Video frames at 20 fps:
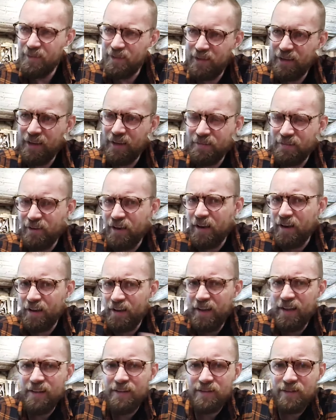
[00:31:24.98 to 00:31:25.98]

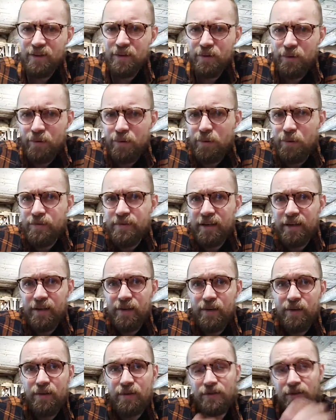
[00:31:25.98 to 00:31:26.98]
dial it in so it'll all
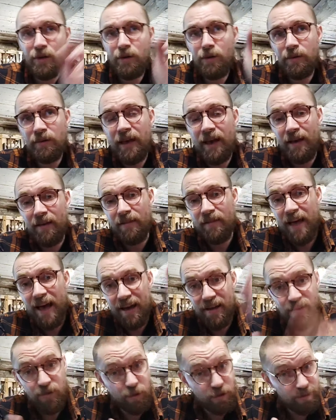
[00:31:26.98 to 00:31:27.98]
sound good. So yeah,
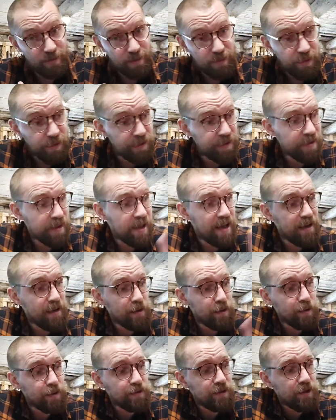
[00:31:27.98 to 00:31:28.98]
that is always on my board.
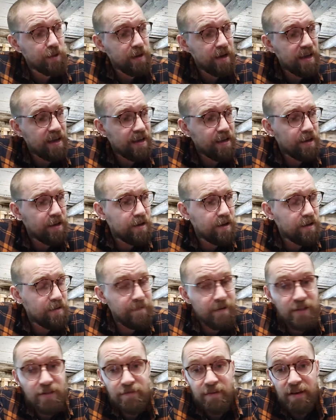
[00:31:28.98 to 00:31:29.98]
And also
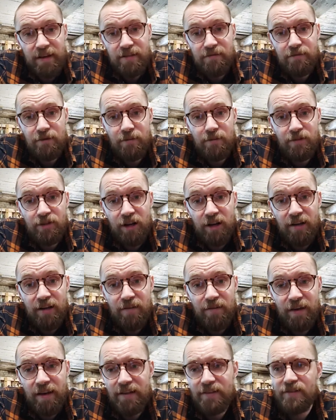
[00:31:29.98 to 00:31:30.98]
a fuzz face from
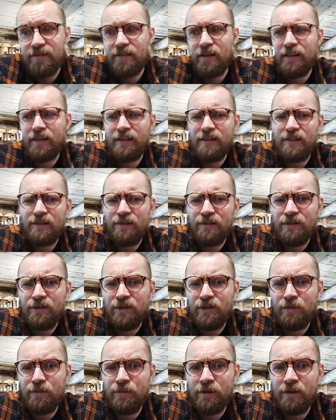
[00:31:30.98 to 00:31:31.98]
Charlie Effects, I think it's in
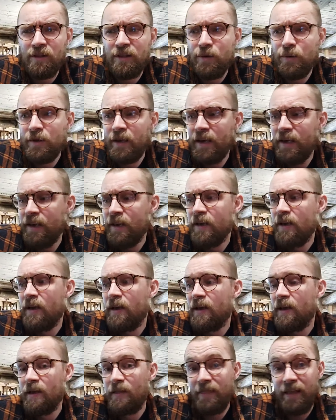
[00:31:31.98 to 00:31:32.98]
Nottingham in the UK.
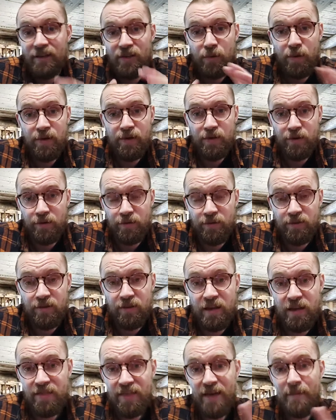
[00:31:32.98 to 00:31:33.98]
That's always on.
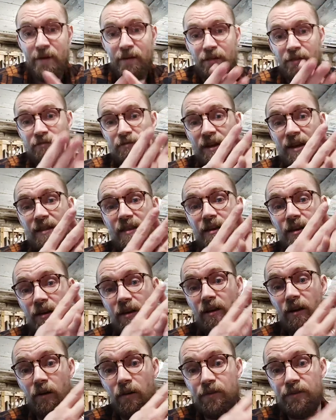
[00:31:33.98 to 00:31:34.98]
So they're my three
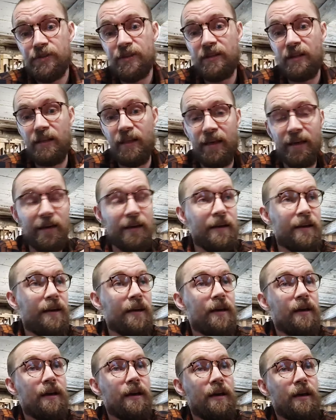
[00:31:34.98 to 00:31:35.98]
that are constantly there.
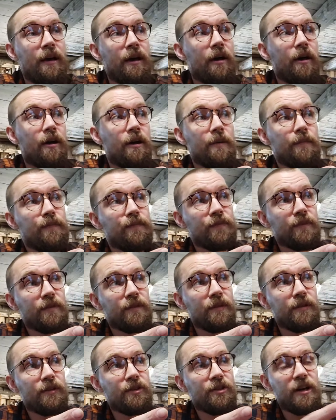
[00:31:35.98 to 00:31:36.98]

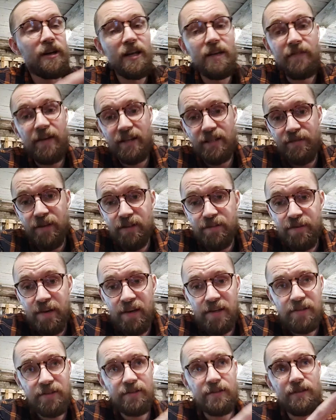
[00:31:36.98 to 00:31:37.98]
Charlie Effects
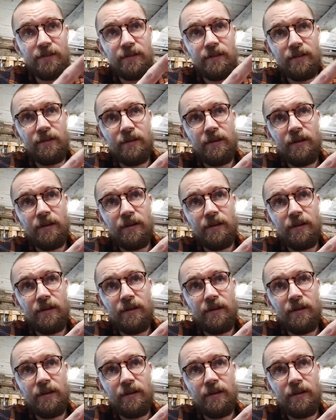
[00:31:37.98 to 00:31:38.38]
fuzz face,